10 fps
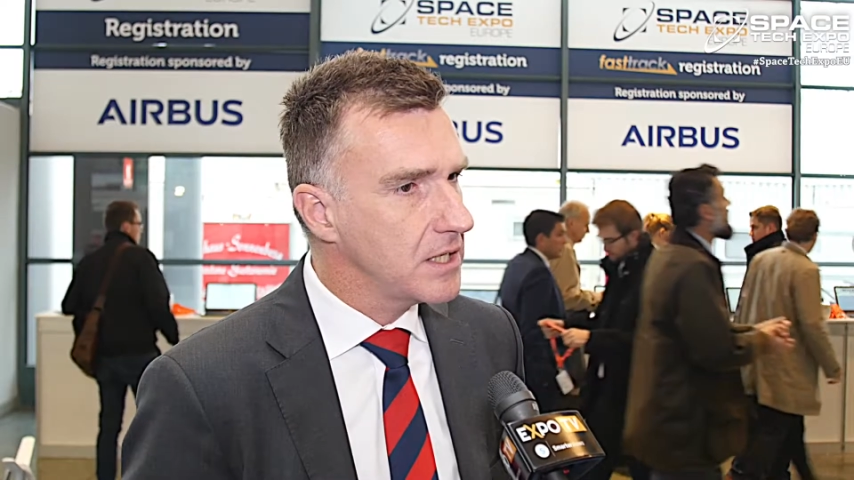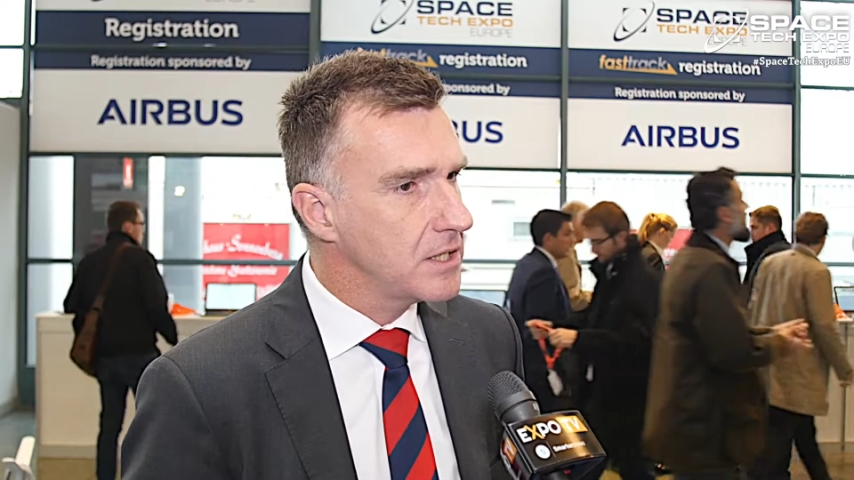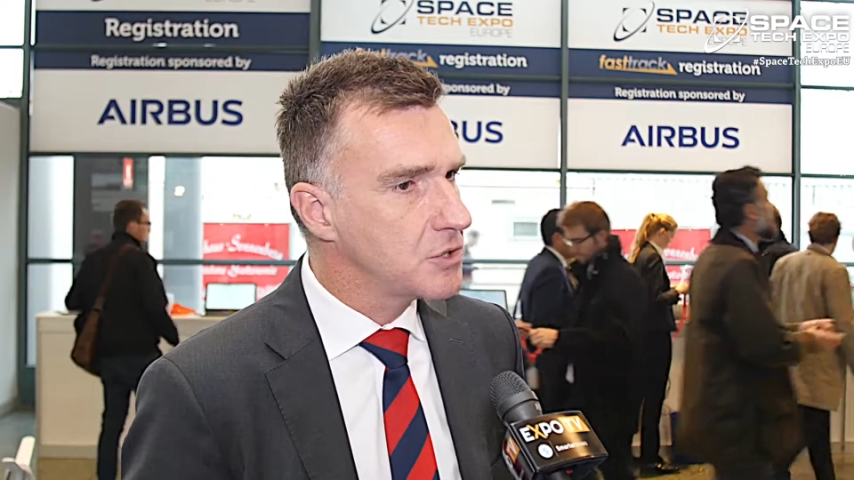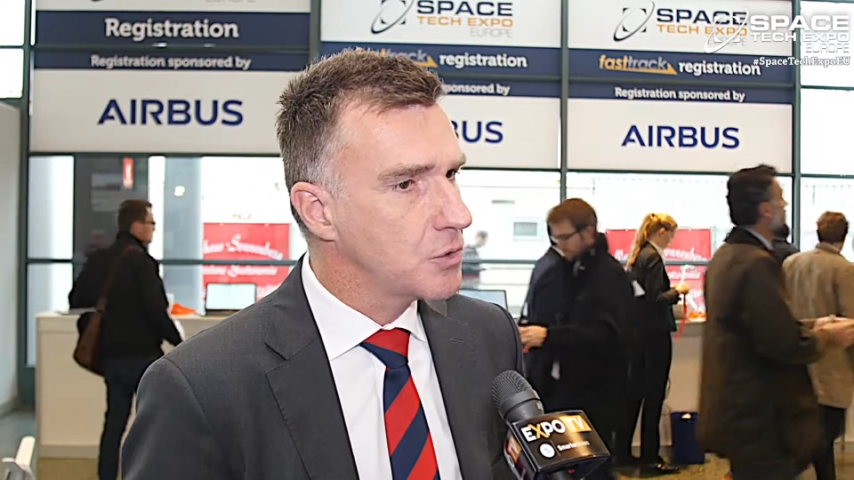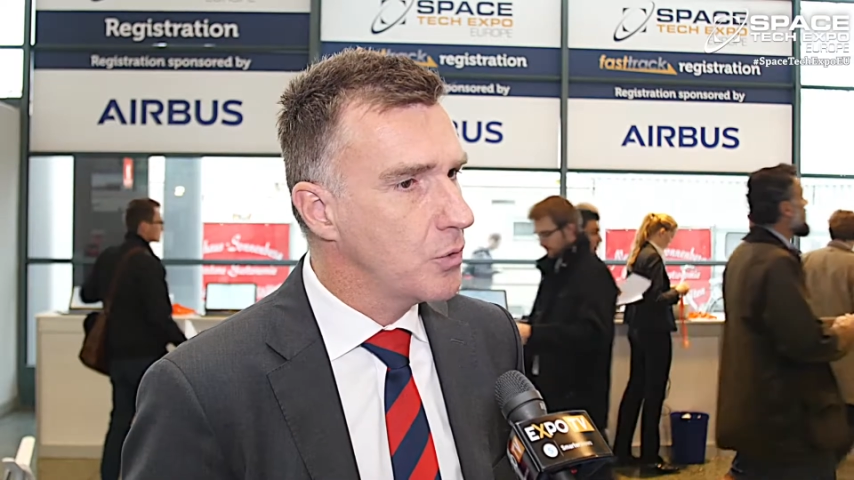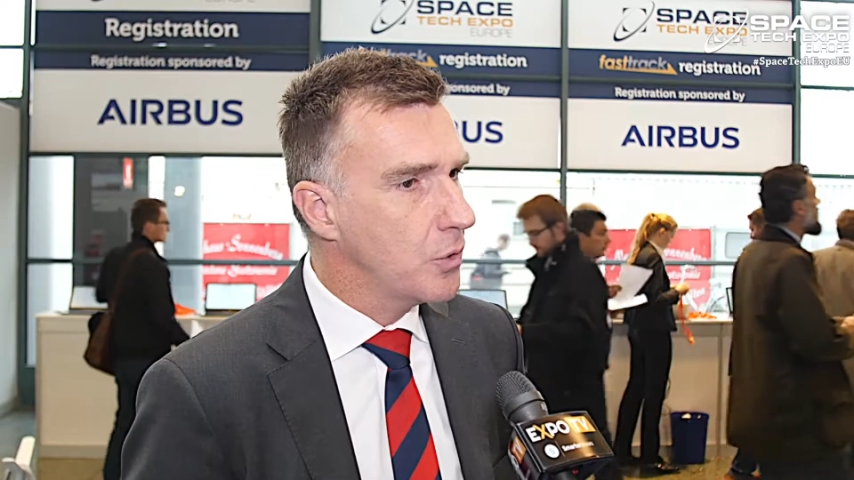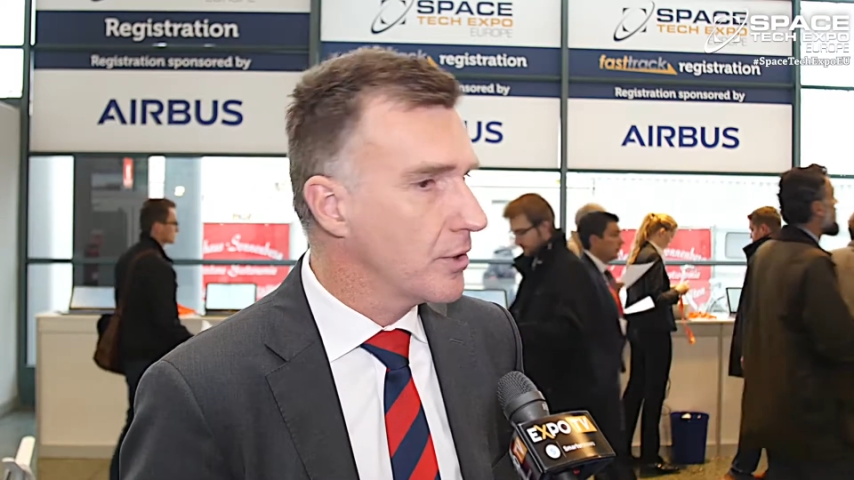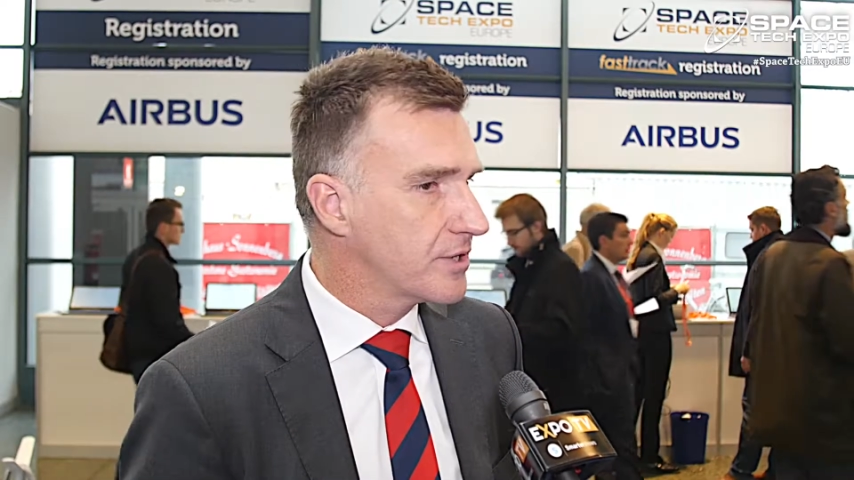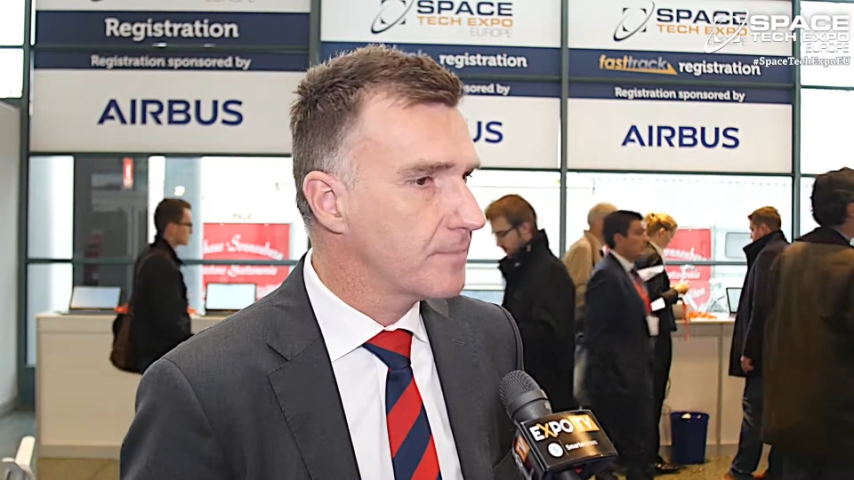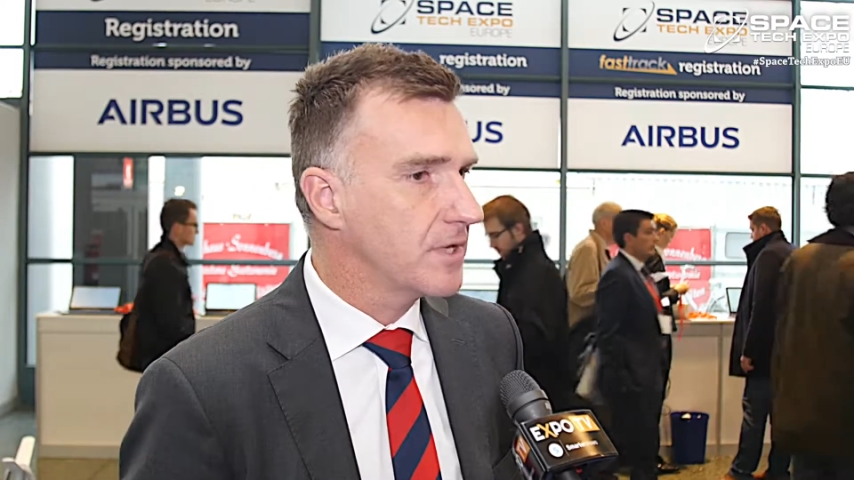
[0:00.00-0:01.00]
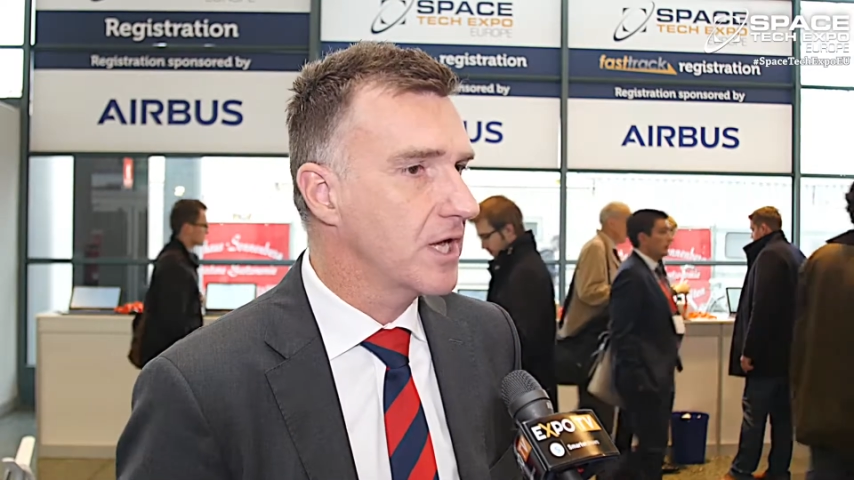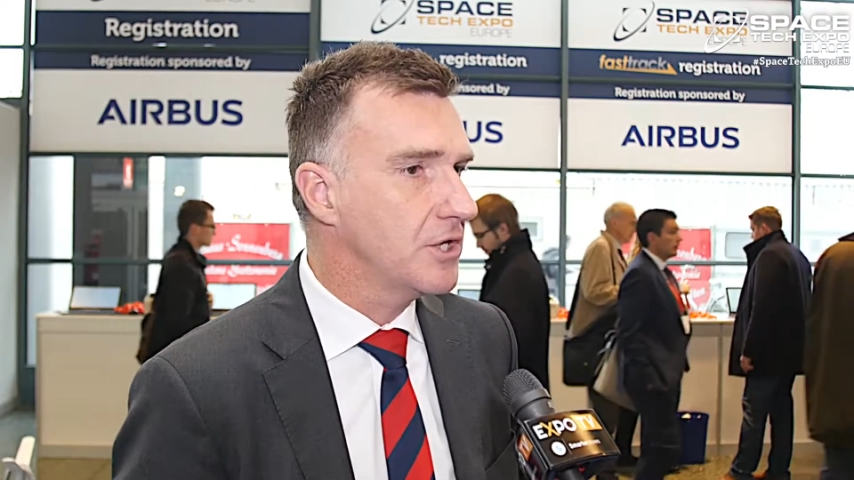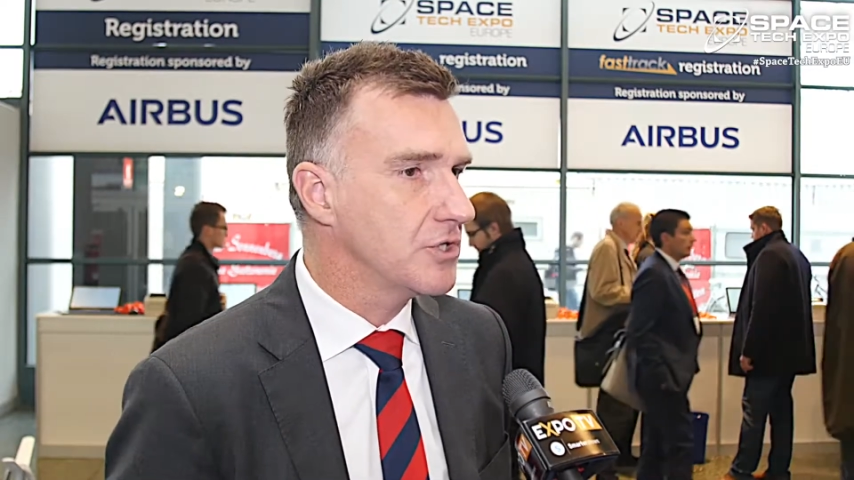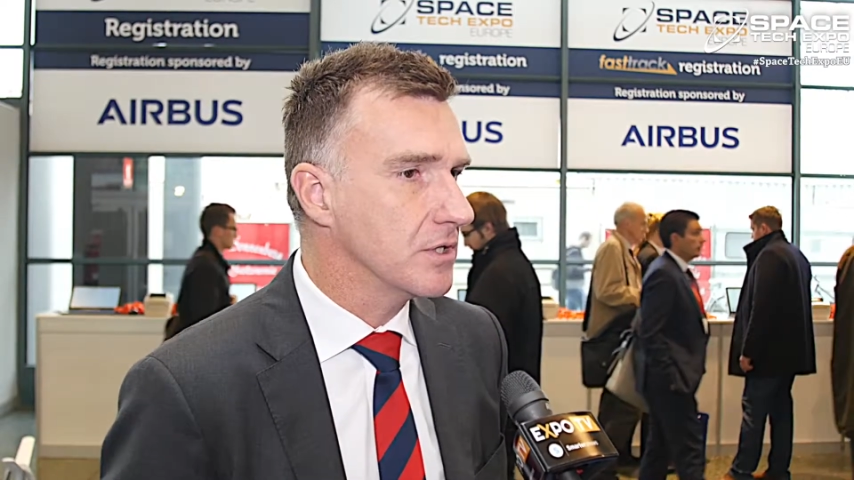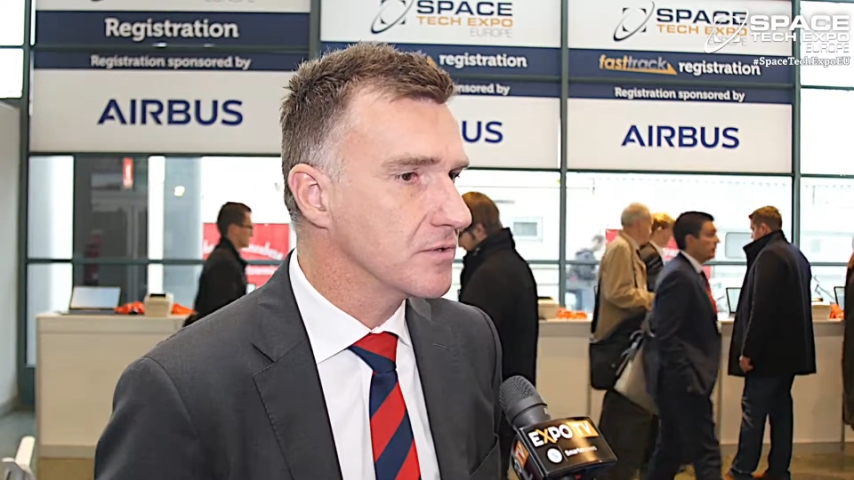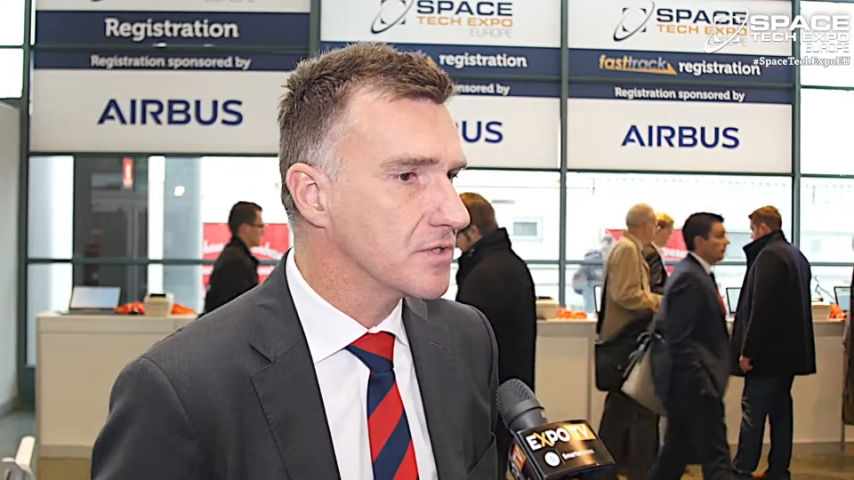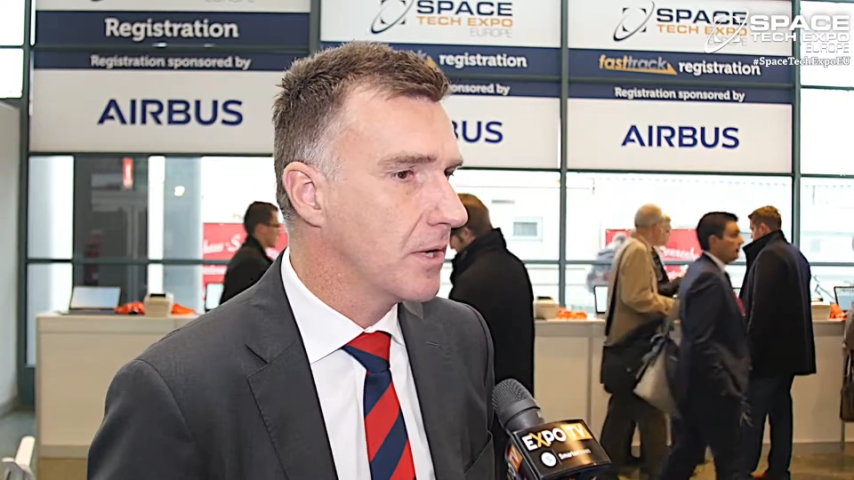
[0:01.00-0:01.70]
into Earth applications?